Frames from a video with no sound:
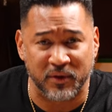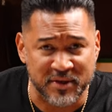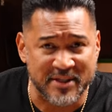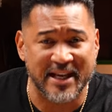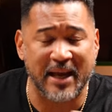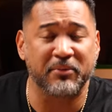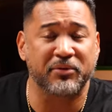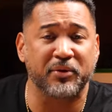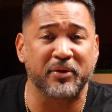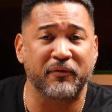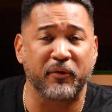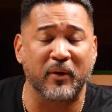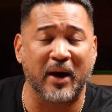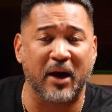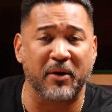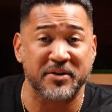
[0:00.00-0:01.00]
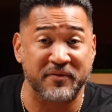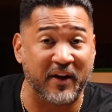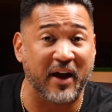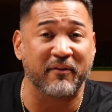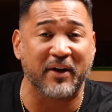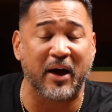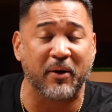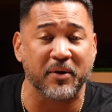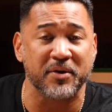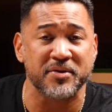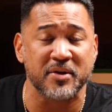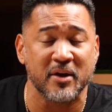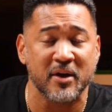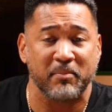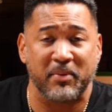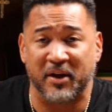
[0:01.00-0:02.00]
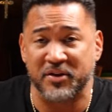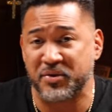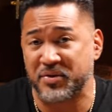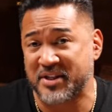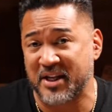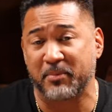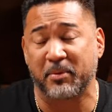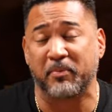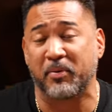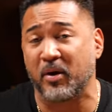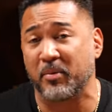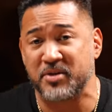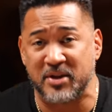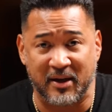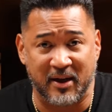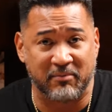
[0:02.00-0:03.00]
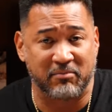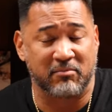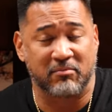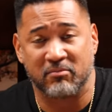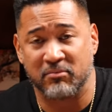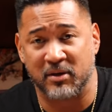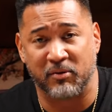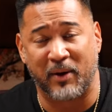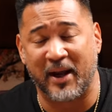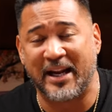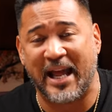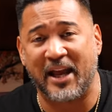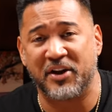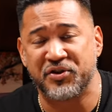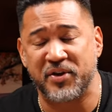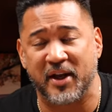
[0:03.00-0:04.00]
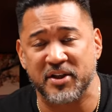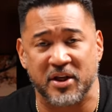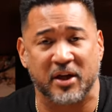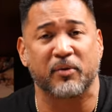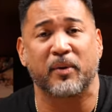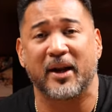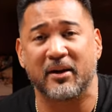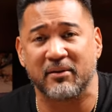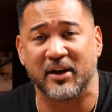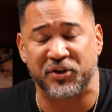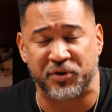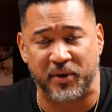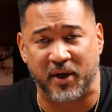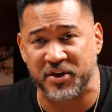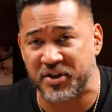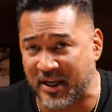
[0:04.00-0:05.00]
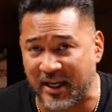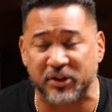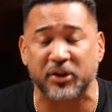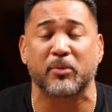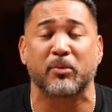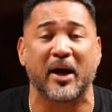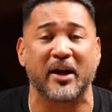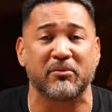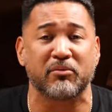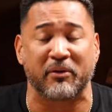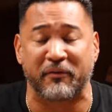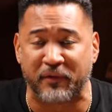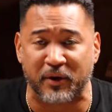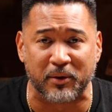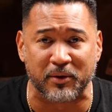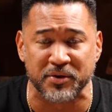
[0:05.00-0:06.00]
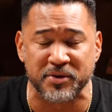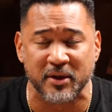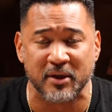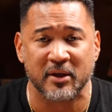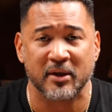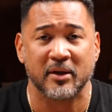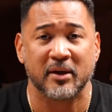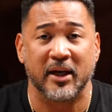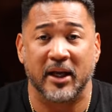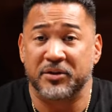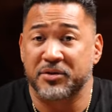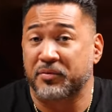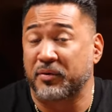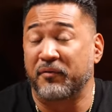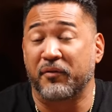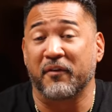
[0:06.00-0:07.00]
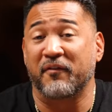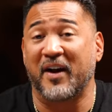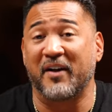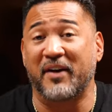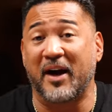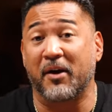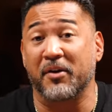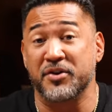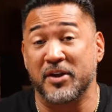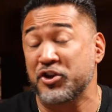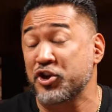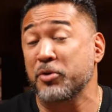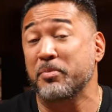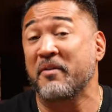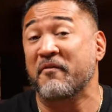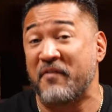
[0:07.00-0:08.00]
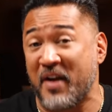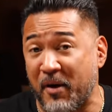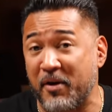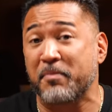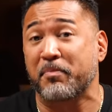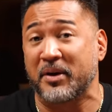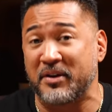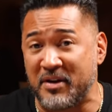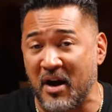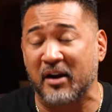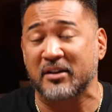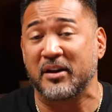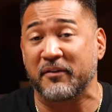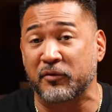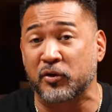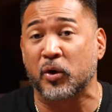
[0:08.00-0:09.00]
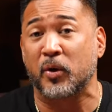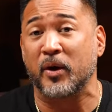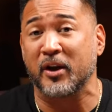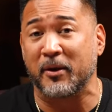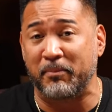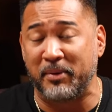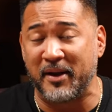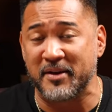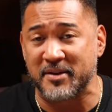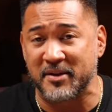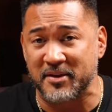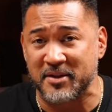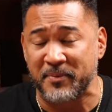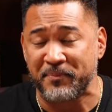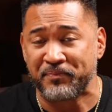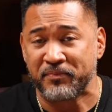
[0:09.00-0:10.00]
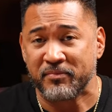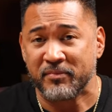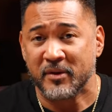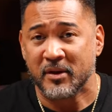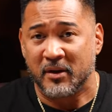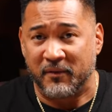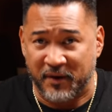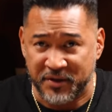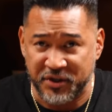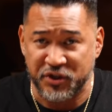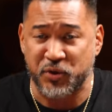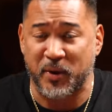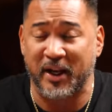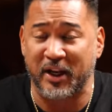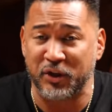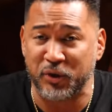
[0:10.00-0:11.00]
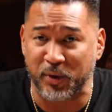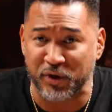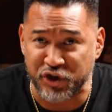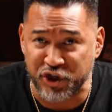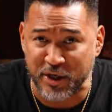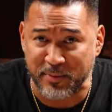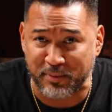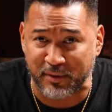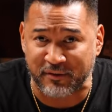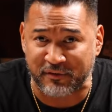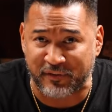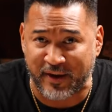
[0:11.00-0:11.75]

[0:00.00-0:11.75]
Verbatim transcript: those same three, four hours, five hours because you set up appointments, you got the right handshakes, you got the right introduction, you got the right referrals in those three, four, five hours that you can be very productive growing your business versus trying to do it cheaper and